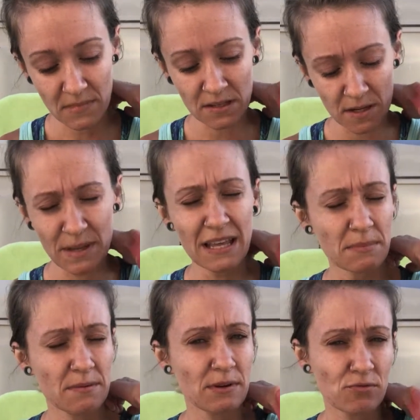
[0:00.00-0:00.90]
something that
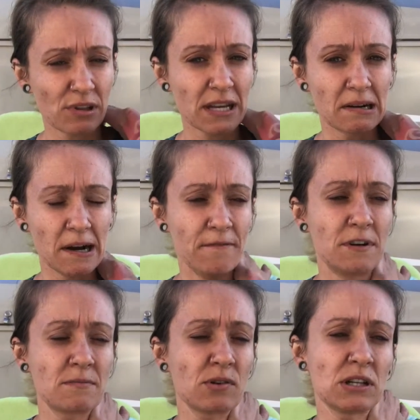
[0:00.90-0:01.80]
made me really
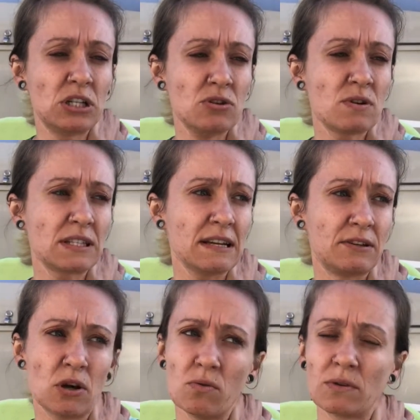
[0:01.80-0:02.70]
uncomfortable to do, because I
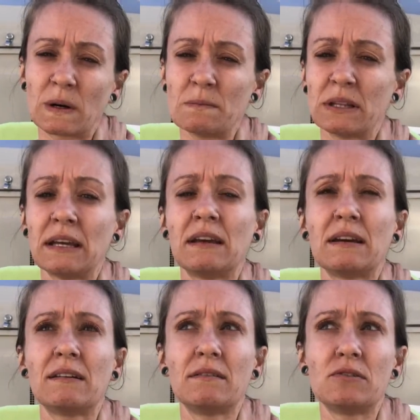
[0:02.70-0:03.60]
don't normally
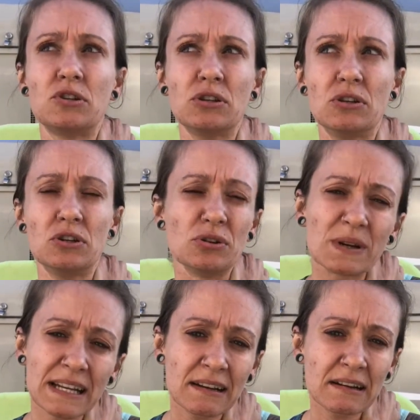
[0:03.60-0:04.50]
do
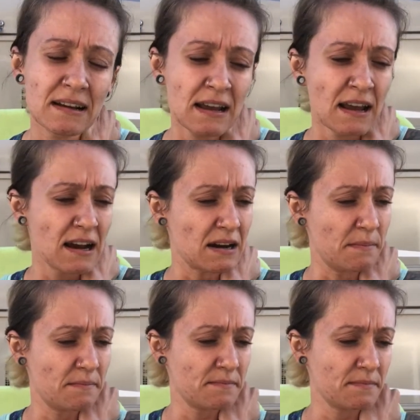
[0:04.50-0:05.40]
it.
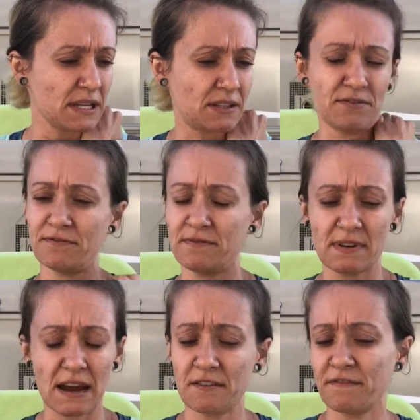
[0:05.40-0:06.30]
It's
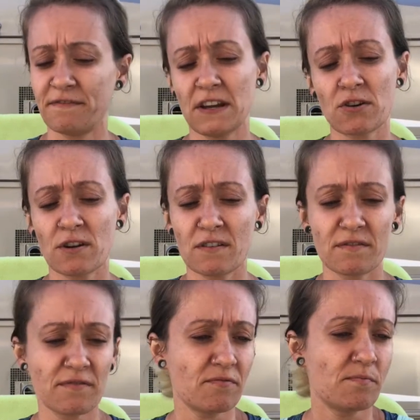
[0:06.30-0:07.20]
out of fear of
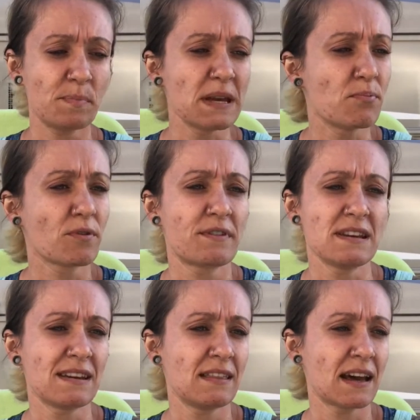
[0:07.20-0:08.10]
people
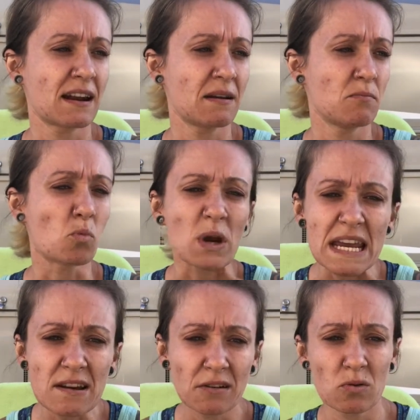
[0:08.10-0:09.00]
thinking that I'm
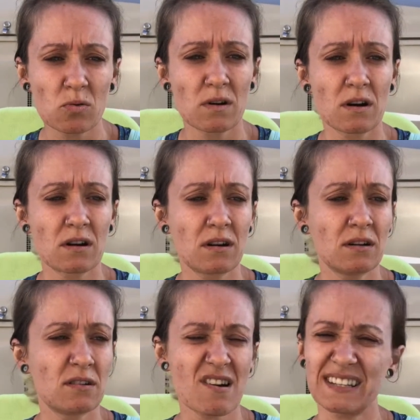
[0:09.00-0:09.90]
weak or
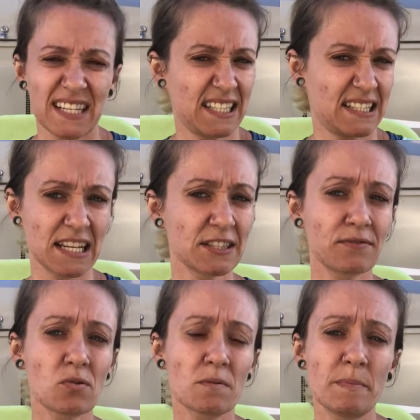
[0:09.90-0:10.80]
not
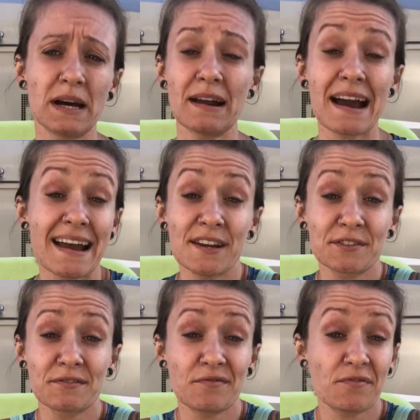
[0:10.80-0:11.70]
successful, but I asked
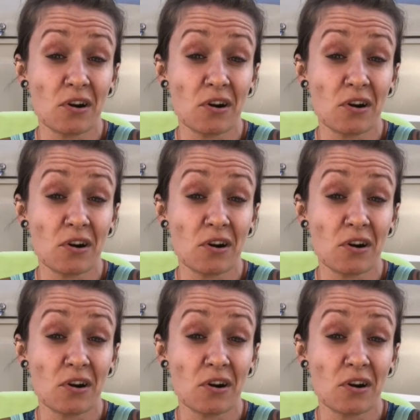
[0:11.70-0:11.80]
for